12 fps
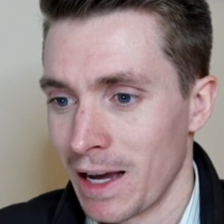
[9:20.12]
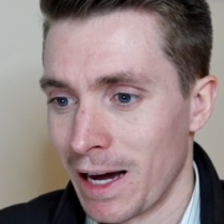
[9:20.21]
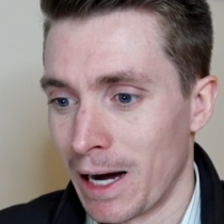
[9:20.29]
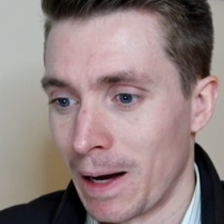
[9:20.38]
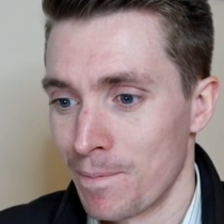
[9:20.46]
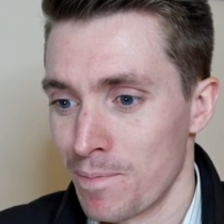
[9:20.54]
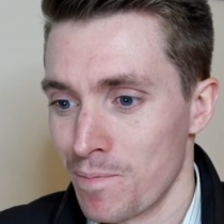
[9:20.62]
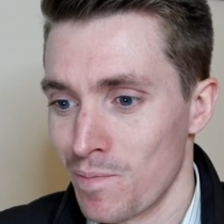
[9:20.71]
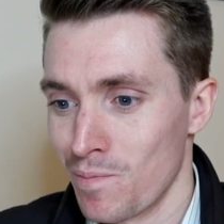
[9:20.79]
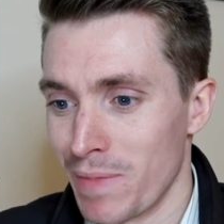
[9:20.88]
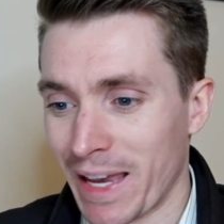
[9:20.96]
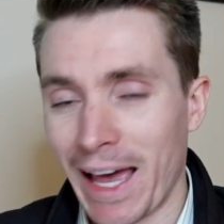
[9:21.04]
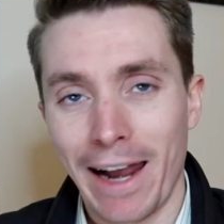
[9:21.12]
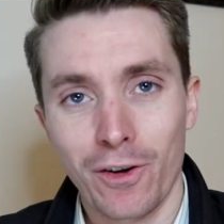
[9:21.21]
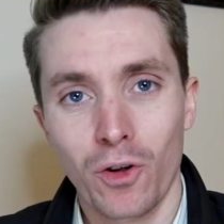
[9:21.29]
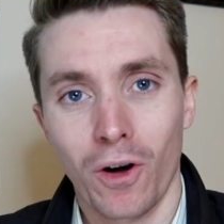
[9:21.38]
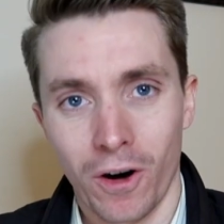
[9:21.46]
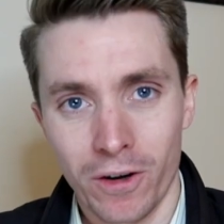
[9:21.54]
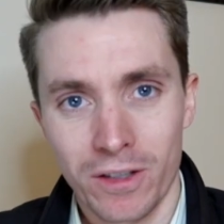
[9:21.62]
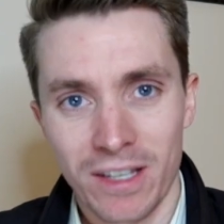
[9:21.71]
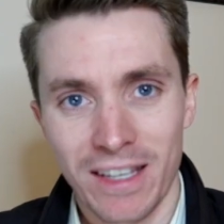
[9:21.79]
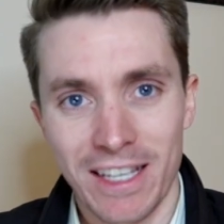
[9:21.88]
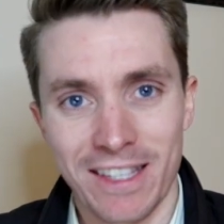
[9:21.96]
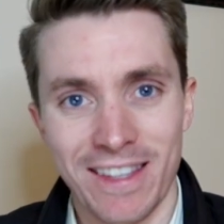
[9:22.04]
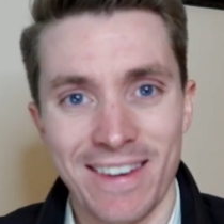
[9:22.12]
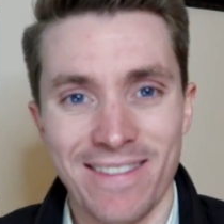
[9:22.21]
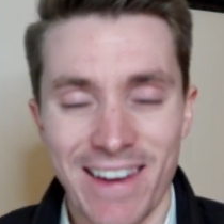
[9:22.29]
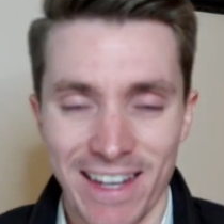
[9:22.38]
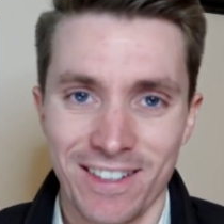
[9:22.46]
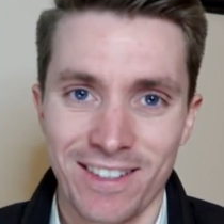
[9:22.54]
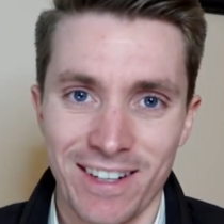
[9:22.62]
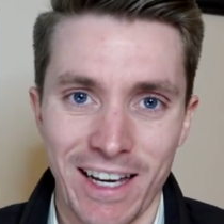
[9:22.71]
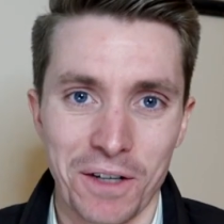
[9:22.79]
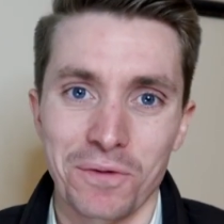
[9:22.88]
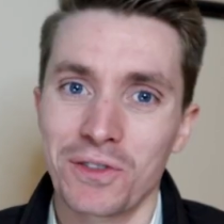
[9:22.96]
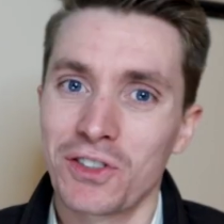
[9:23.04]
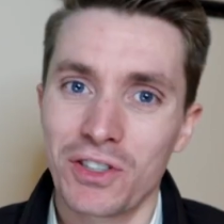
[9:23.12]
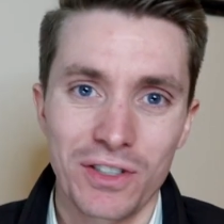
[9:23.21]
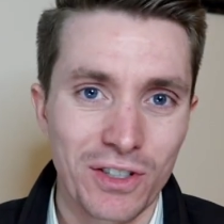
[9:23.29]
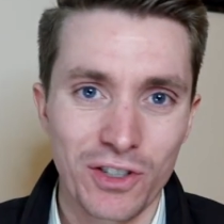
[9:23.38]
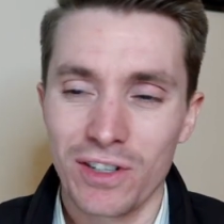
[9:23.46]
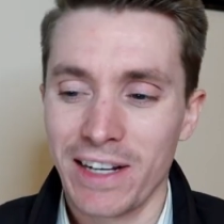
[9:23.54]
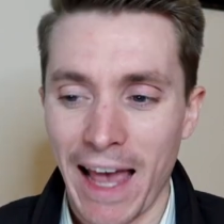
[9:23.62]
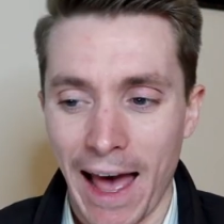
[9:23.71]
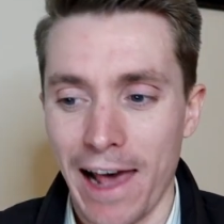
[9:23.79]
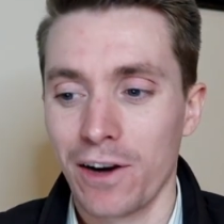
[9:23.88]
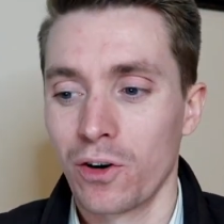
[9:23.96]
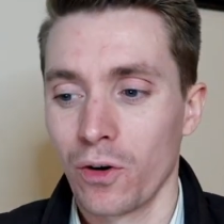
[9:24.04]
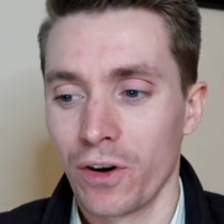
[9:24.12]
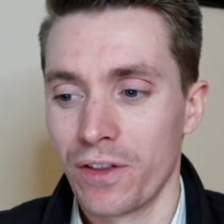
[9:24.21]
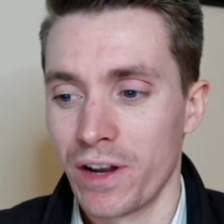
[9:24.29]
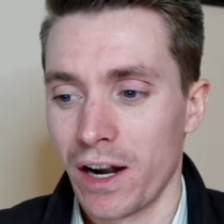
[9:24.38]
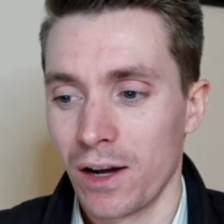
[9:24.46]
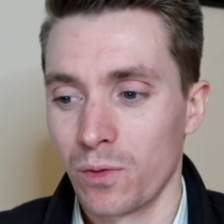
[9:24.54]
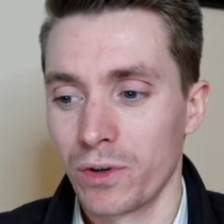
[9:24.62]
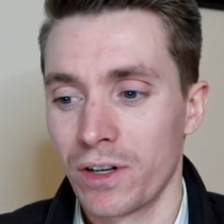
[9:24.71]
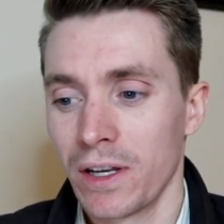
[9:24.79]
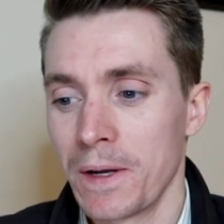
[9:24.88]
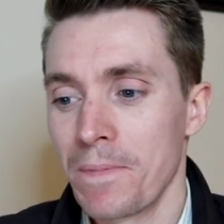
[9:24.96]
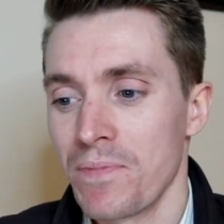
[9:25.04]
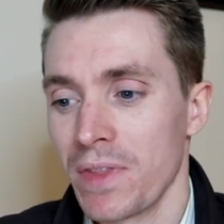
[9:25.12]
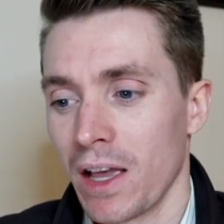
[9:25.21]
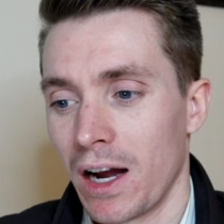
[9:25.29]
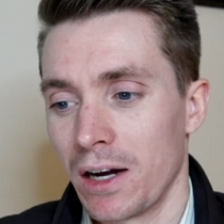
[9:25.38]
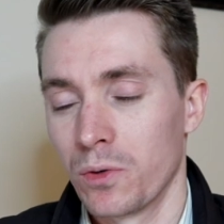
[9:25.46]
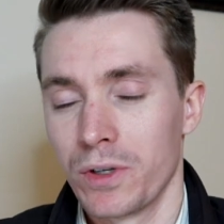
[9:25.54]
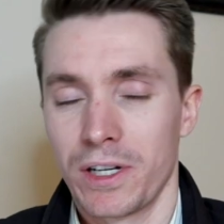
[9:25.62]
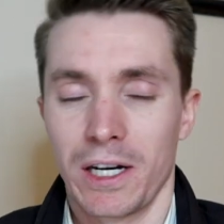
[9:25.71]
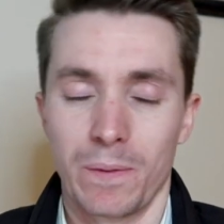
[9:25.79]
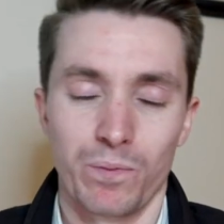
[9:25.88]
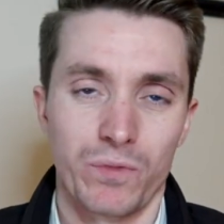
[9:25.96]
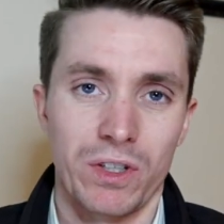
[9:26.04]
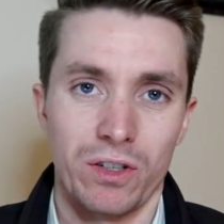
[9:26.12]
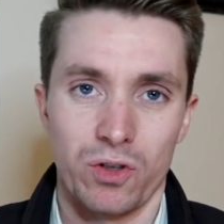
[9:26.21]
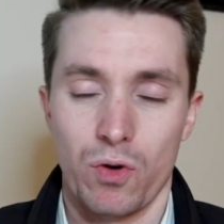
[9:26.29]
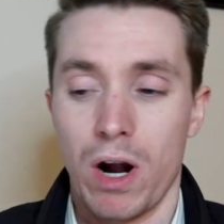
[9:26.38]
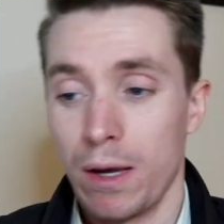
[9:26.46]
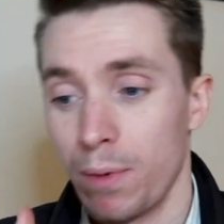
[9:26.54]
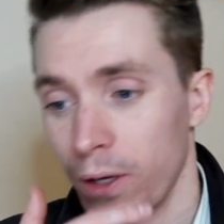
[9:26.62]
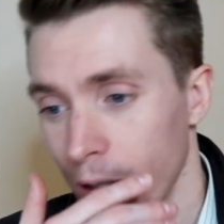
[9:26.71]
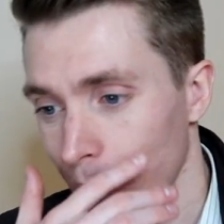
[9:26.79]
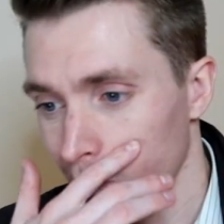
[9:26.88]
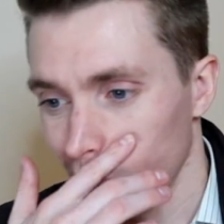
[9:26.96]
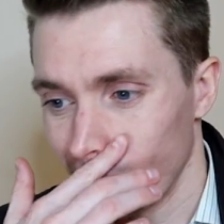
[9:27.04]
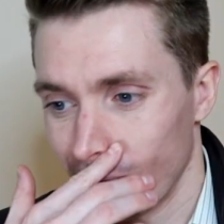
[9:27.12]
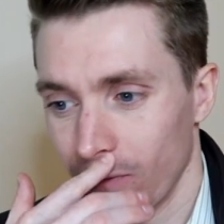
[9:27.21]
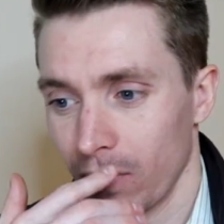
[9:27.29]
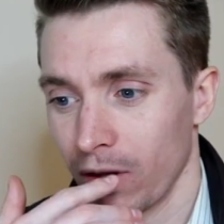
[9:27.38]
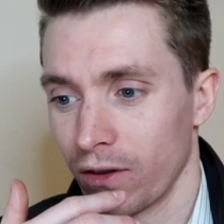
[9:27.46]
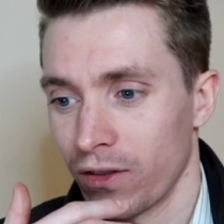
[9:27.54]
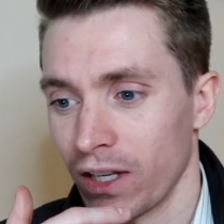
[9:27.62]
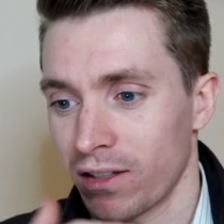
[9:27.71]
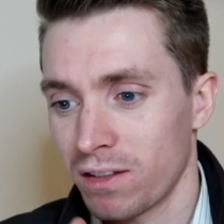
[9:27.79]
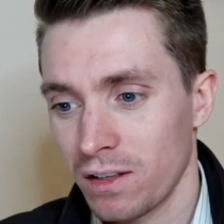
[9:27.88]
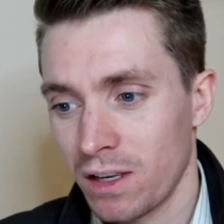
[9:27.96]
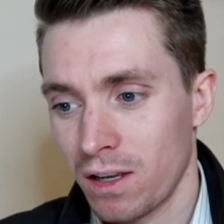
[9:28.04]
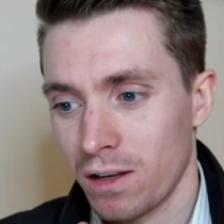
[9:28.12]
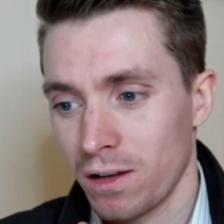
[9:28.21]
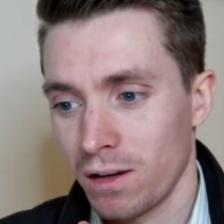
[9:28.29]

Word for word: Um, mechanical art is the next kind of category that I would, I would um, describe. This